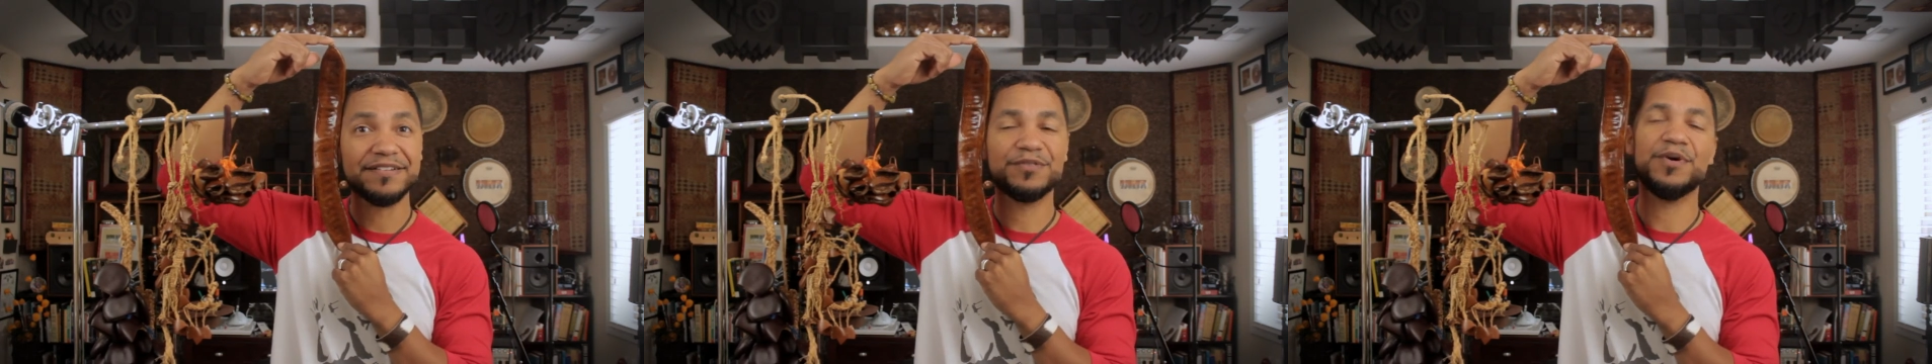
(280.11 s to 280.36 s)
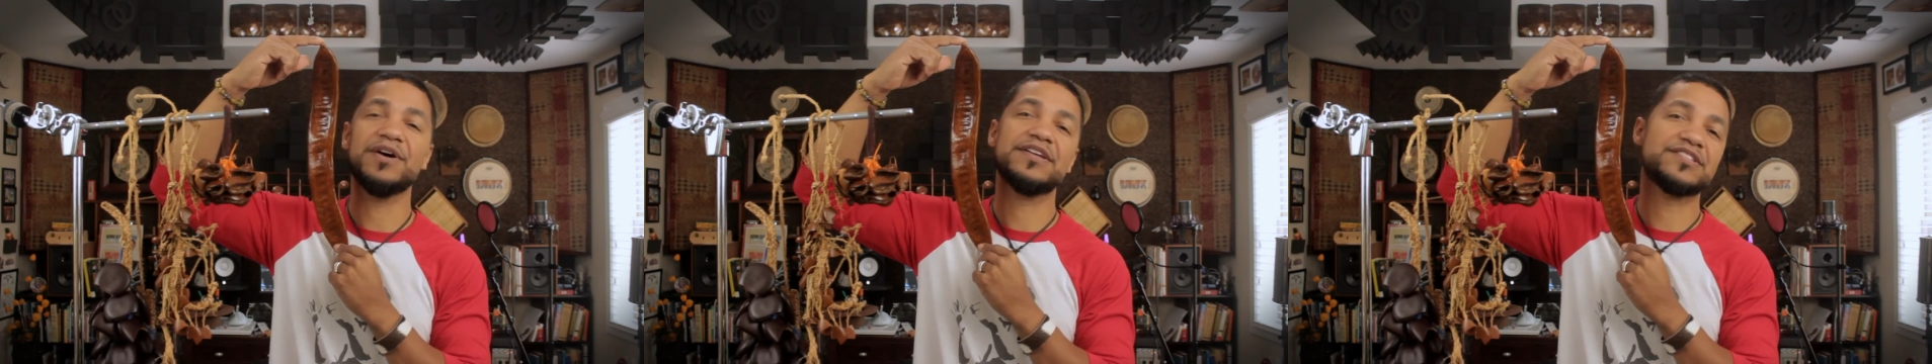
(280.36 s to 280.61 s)

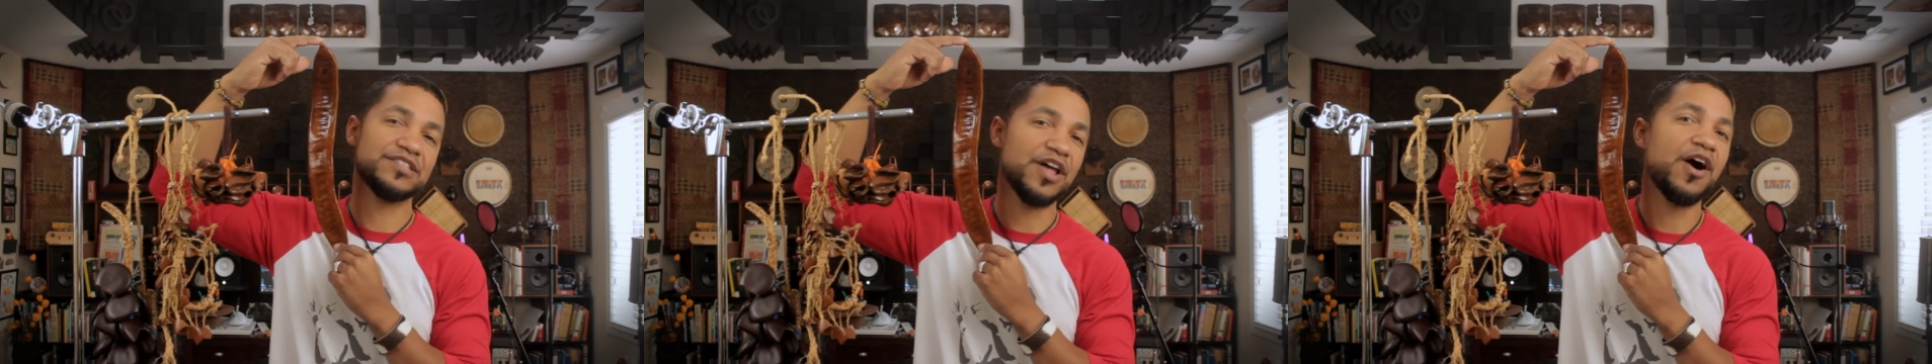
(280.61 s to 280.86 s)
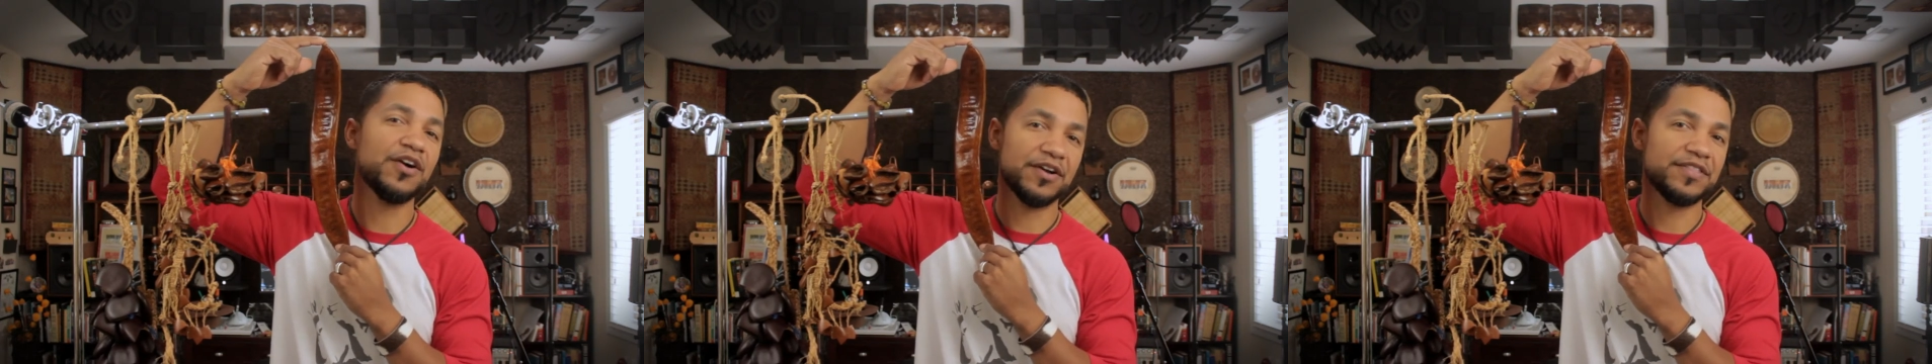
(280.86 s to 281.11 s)
Well, it's
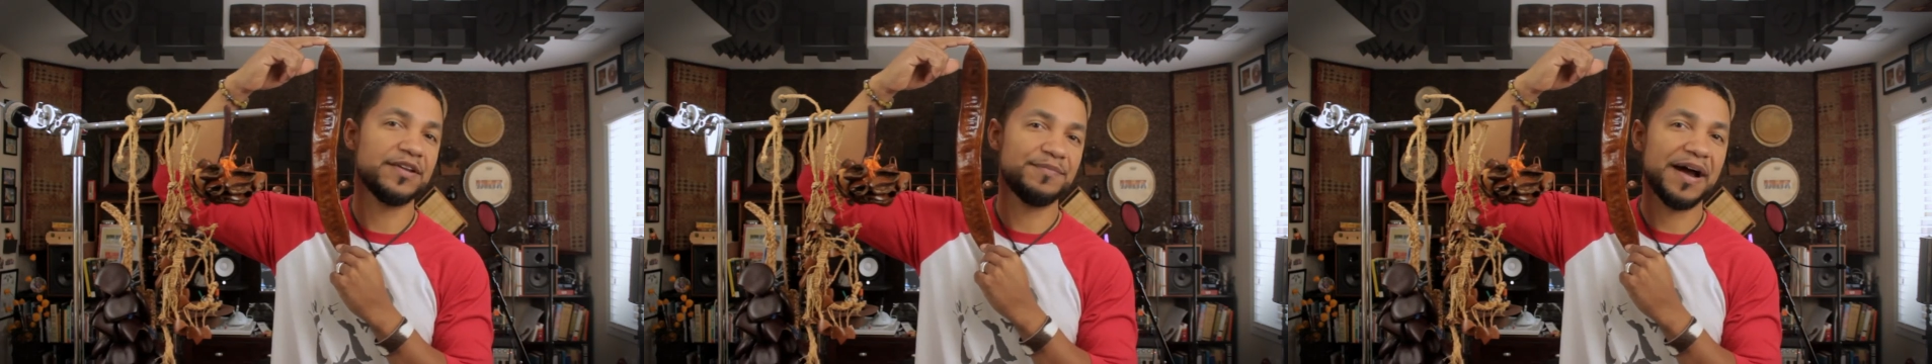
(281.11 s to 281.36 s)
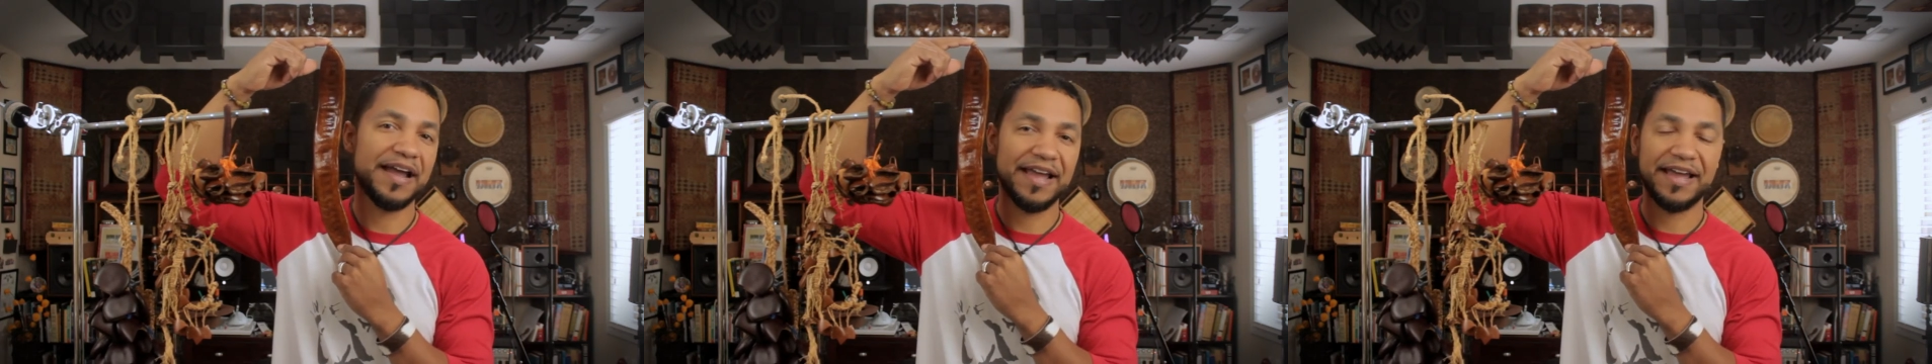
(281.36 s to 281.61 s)
longer than
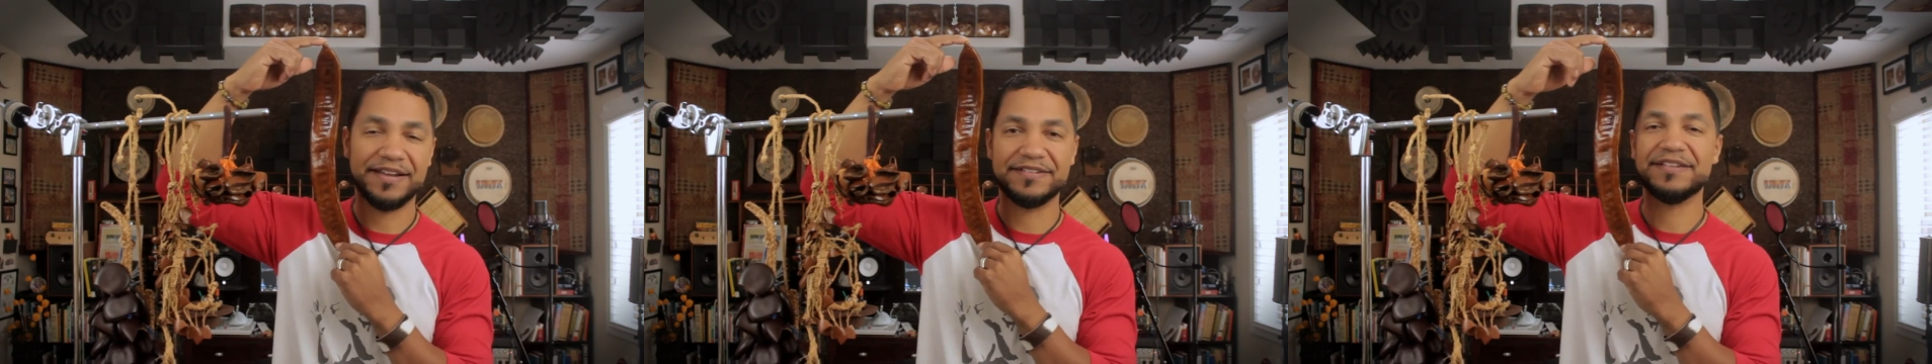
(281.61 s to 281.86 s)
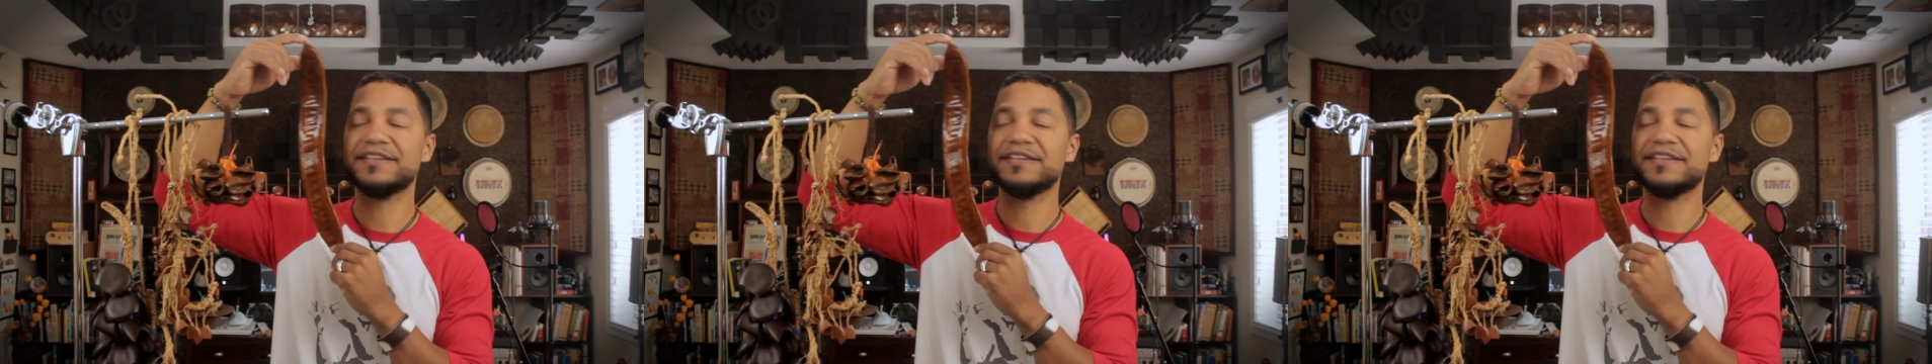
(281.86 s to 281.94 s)
my head.